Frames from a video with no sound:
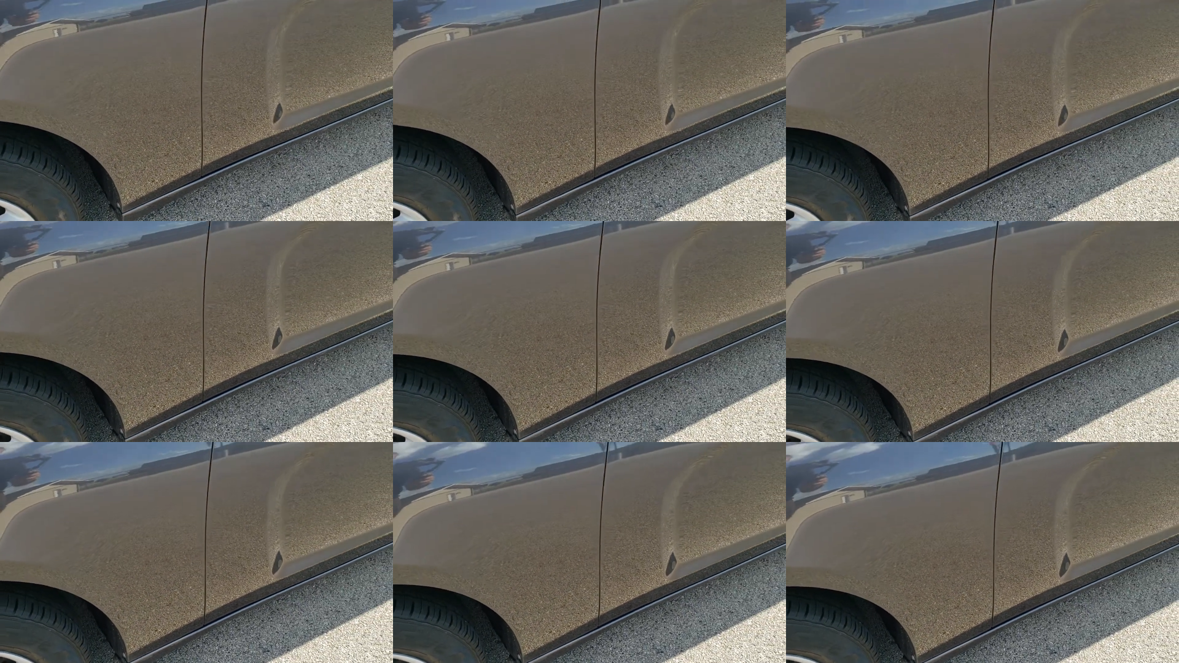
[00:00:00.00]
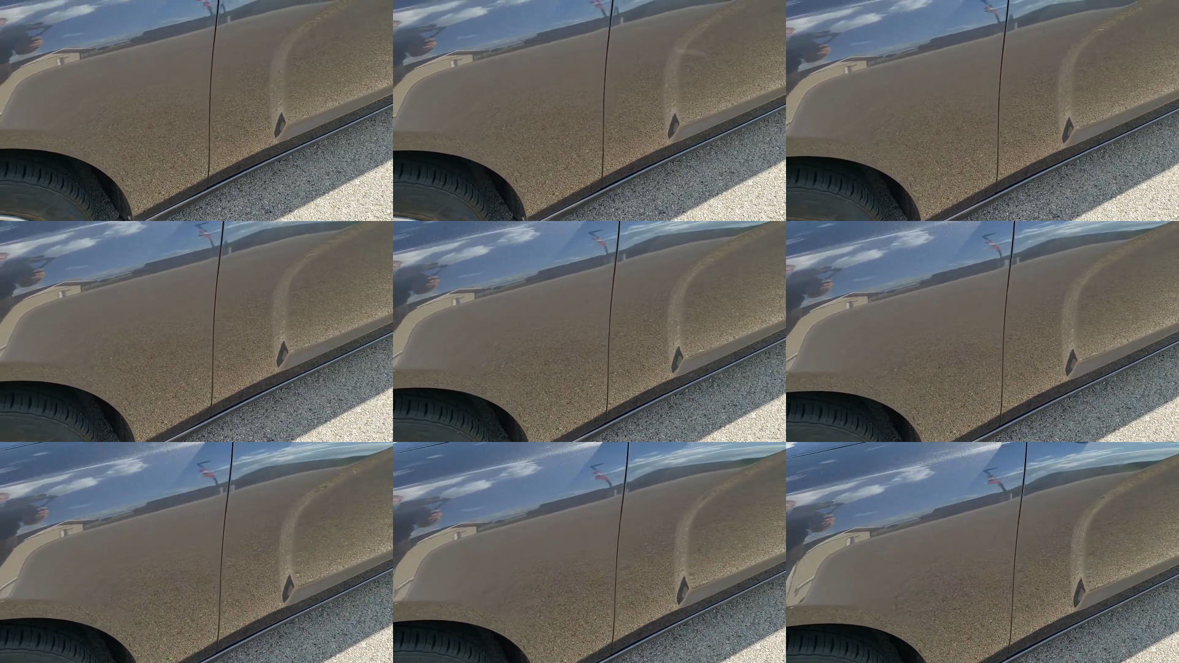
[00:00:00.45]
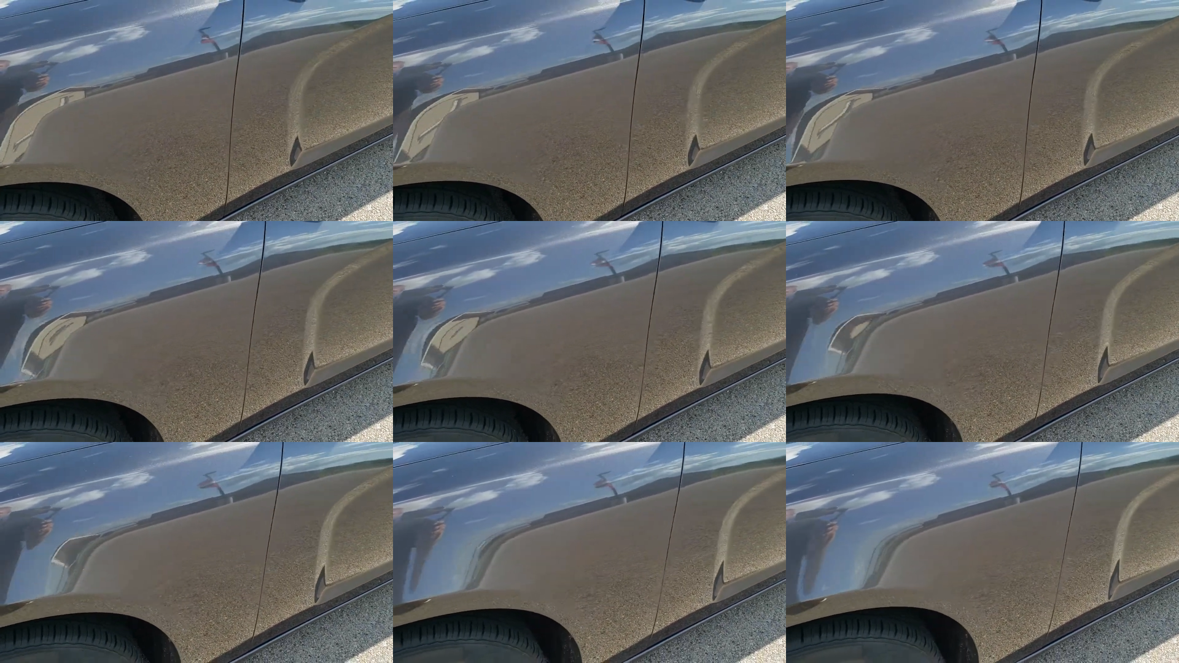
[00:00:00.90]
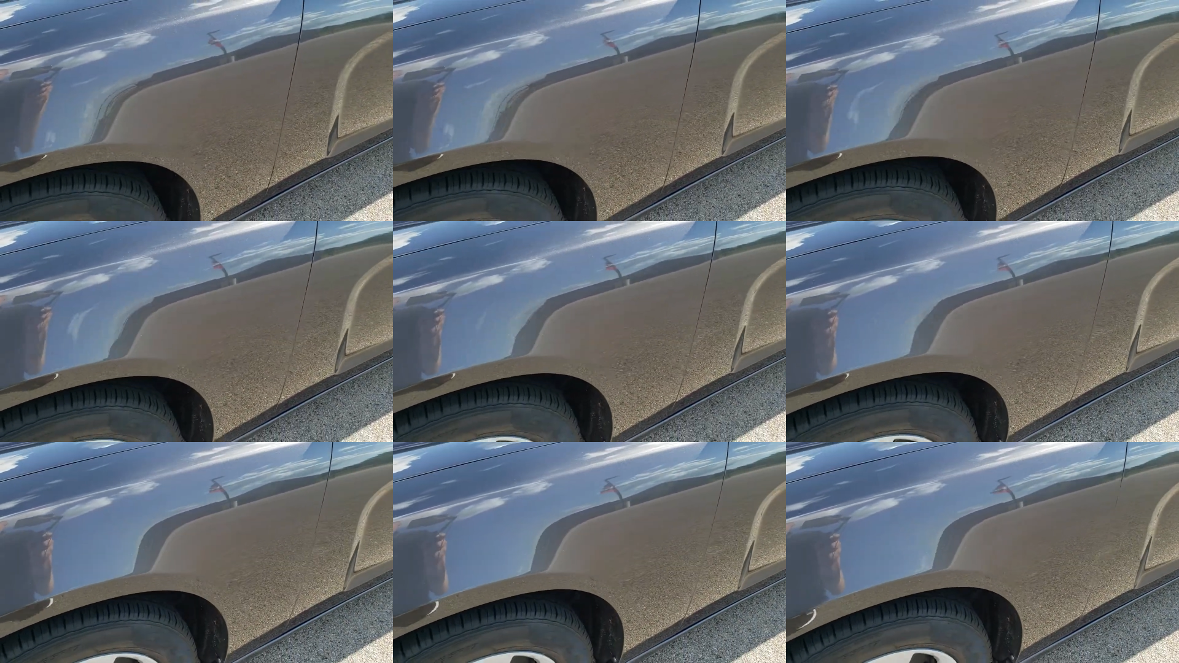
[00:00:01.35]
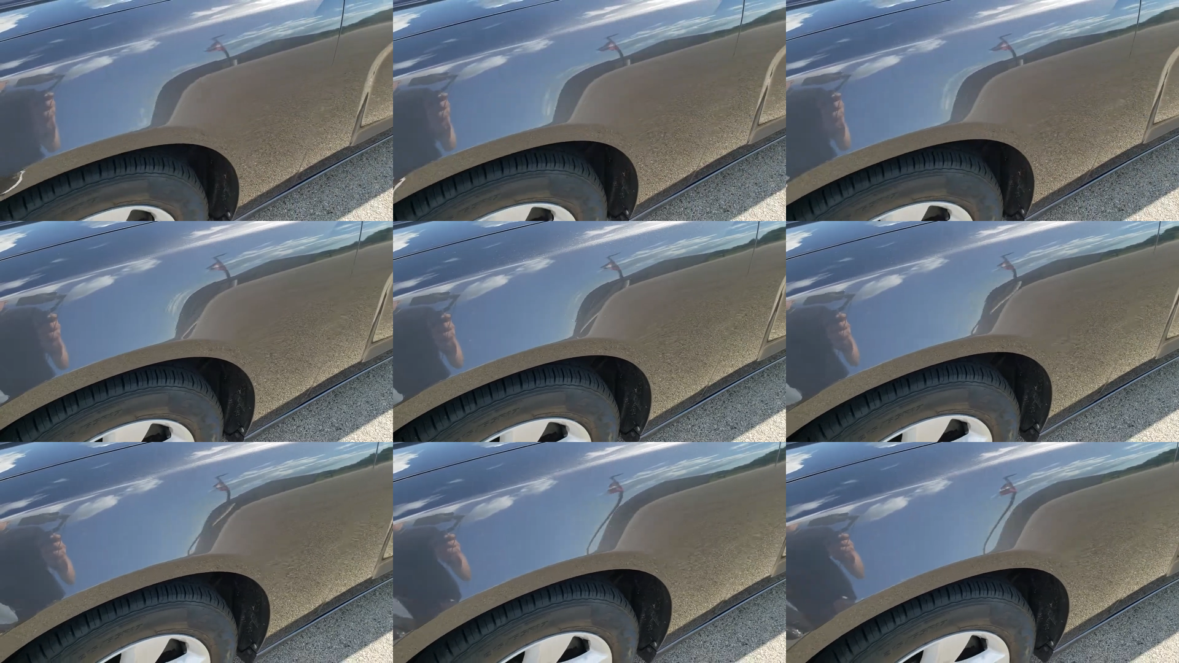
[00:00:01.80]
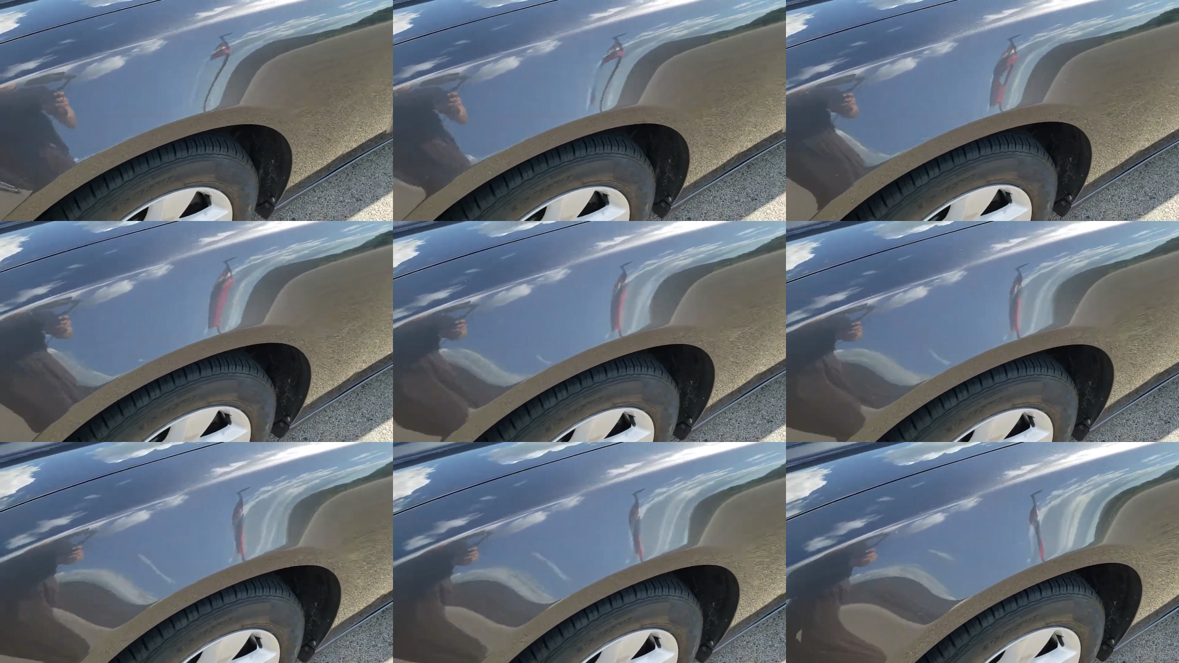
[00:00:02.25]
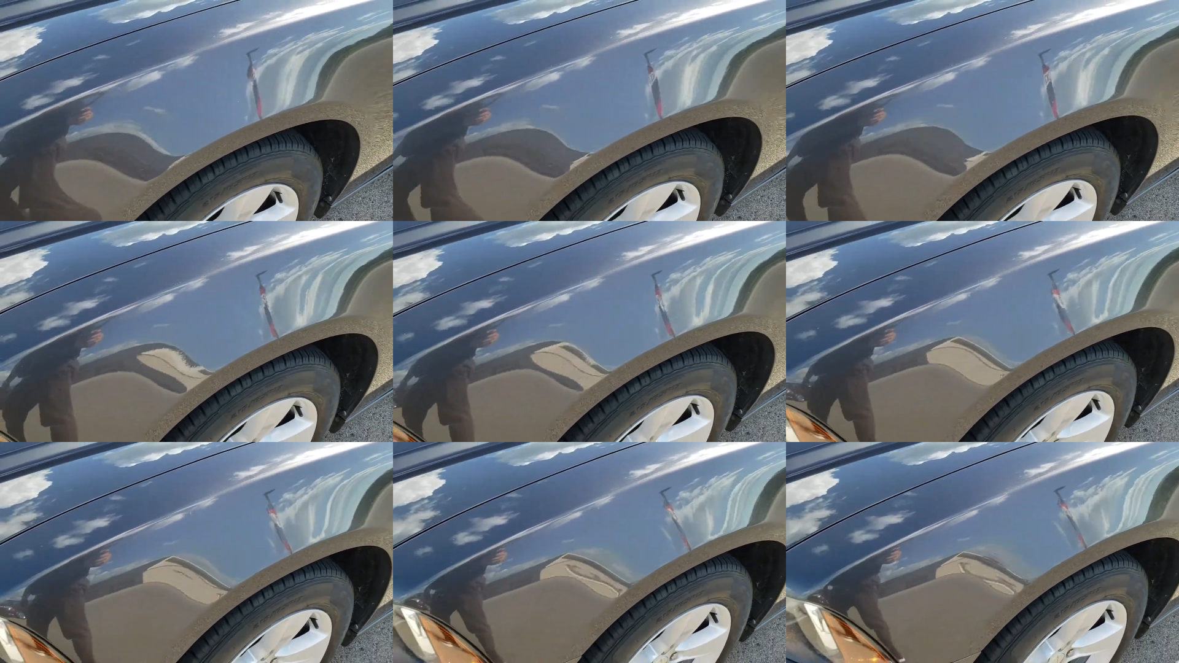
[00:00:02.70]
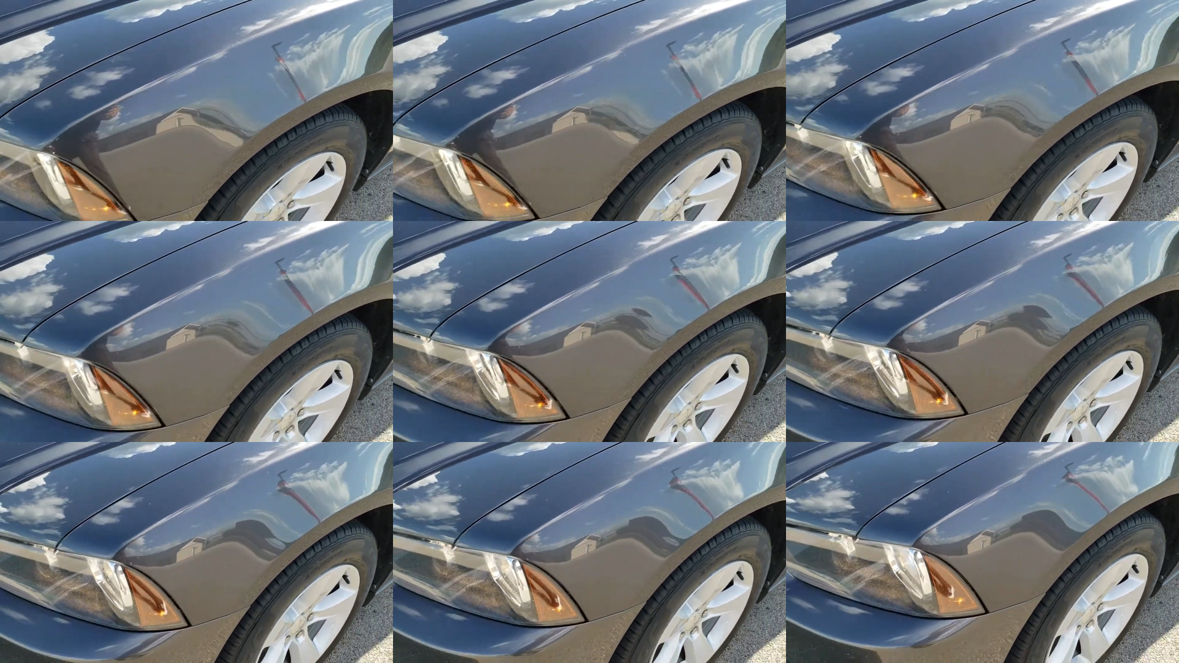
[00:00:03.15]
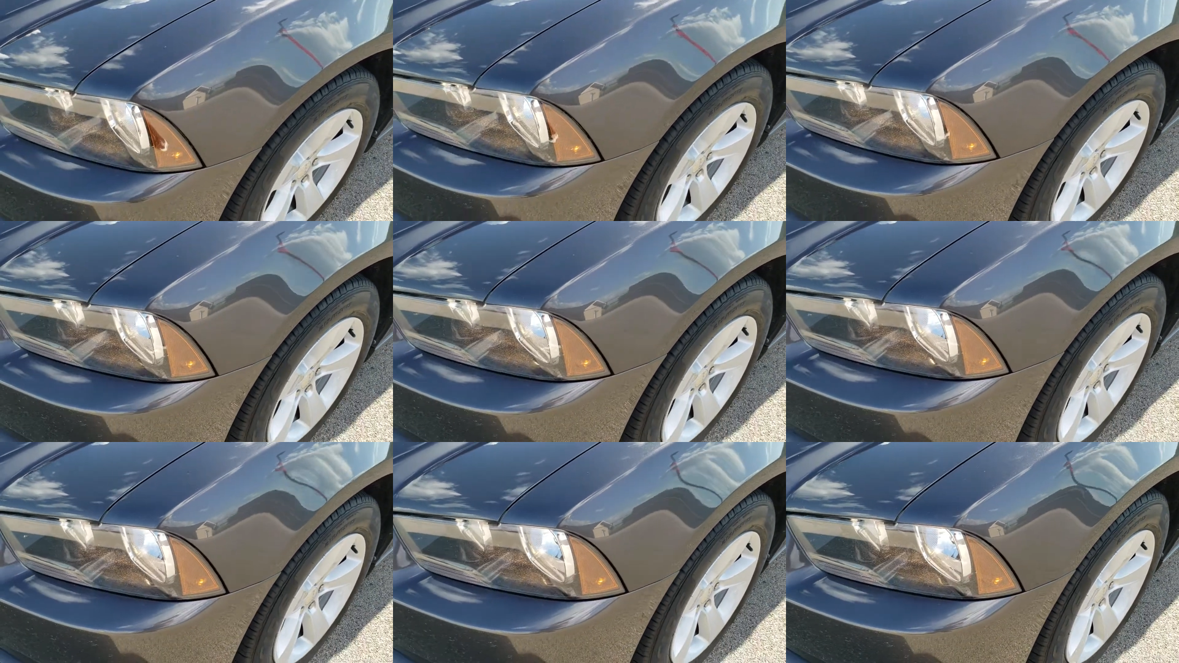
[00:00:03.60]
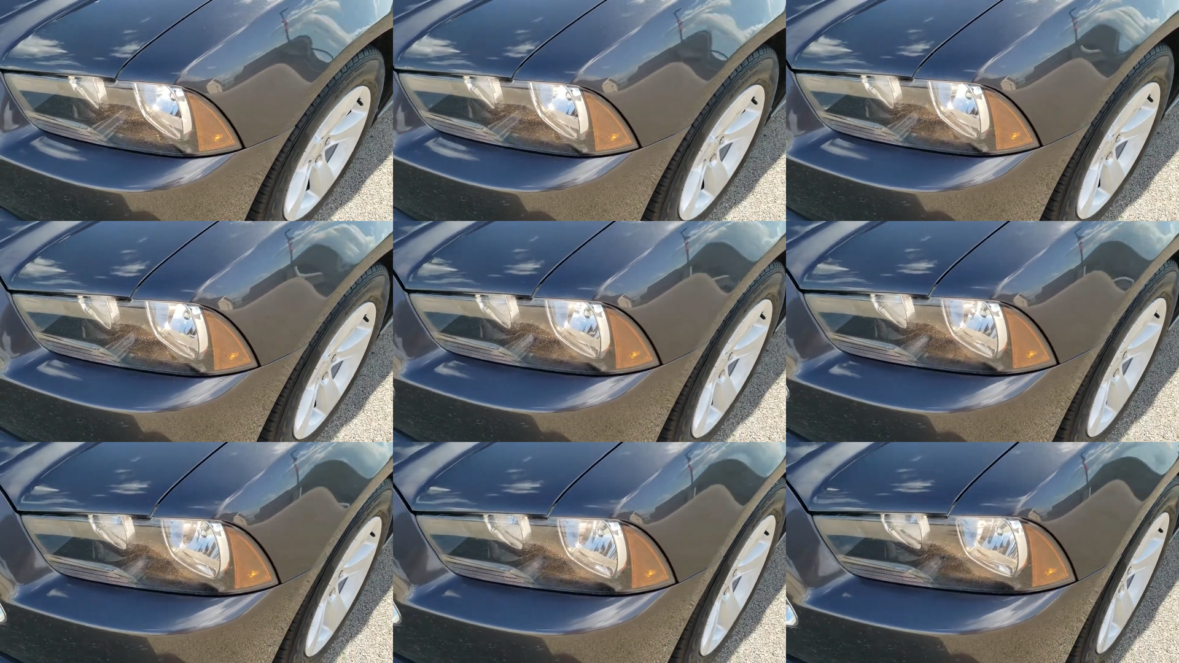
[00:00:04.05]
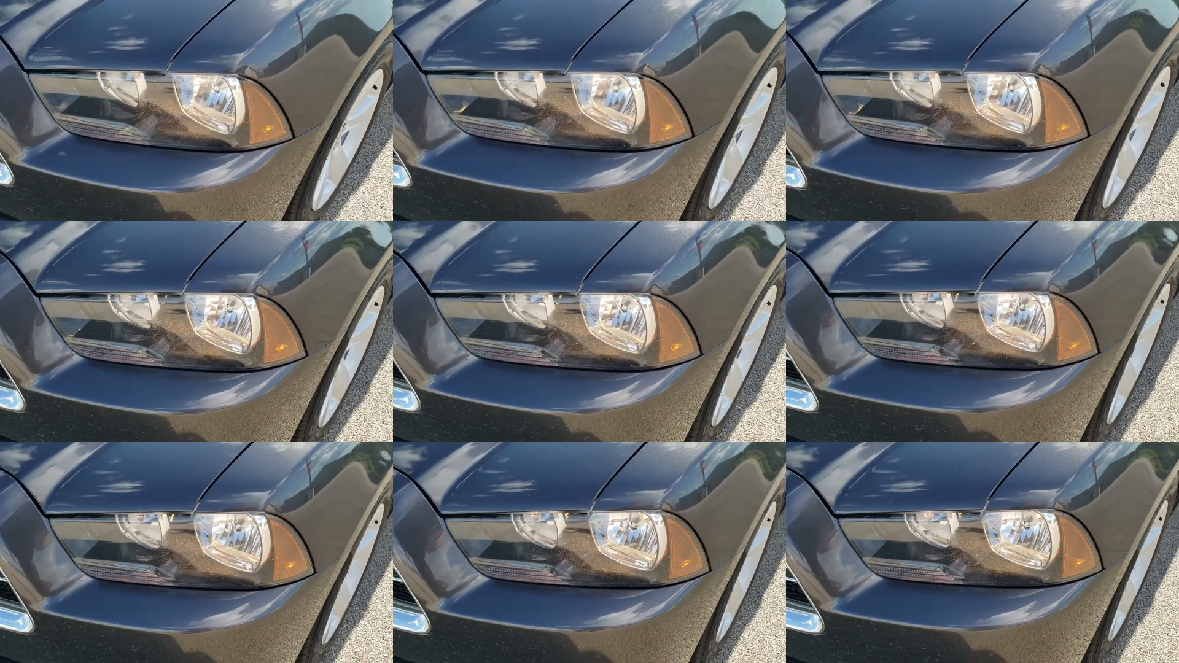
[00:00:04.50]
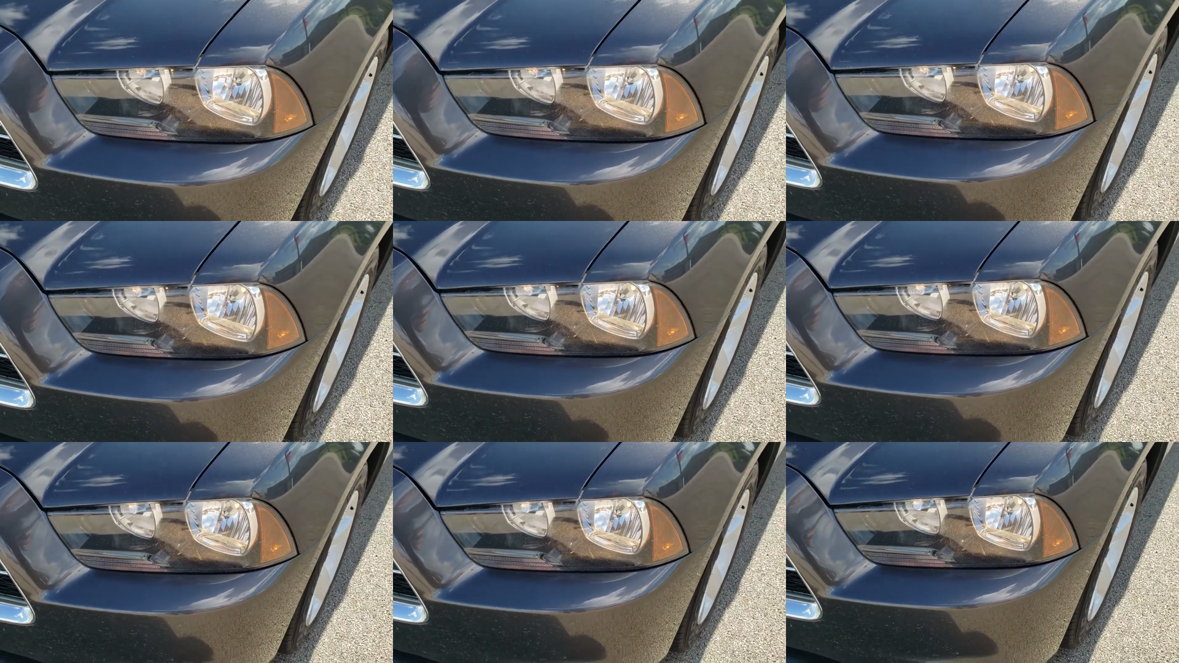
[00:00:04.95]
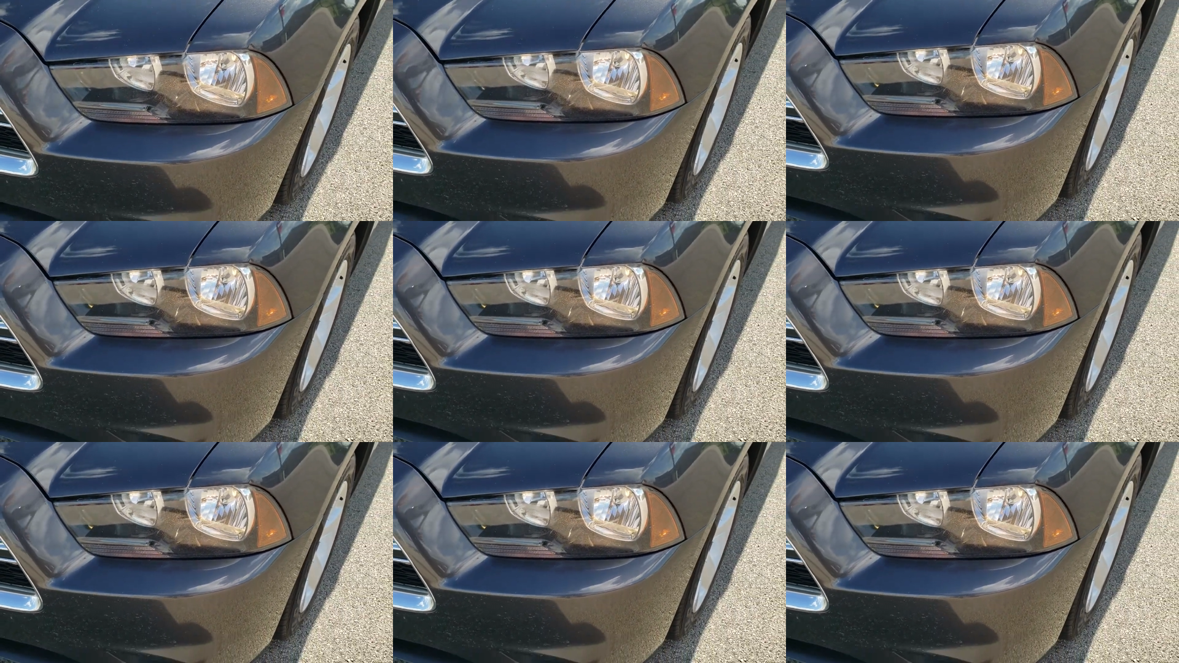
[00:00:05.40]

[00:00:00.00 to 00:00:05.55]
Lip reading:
No face is visible, so there are no lips to read.